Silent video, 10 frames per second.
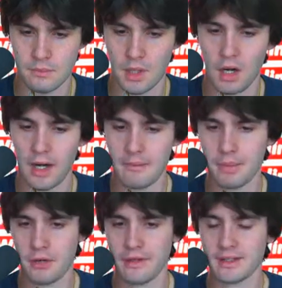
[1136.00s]
All right,
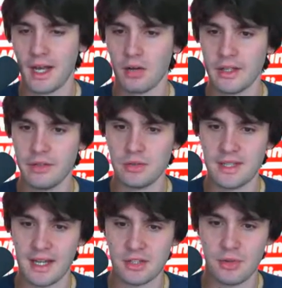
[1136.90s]
perfect. I'll give you a
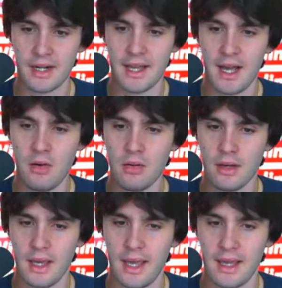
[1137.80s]
text right now.
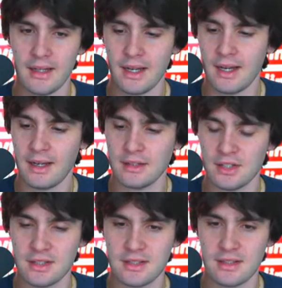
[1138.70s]
And
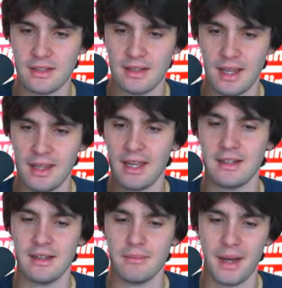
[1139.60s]
then
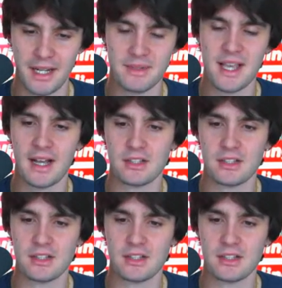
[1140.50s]
my name is Zach.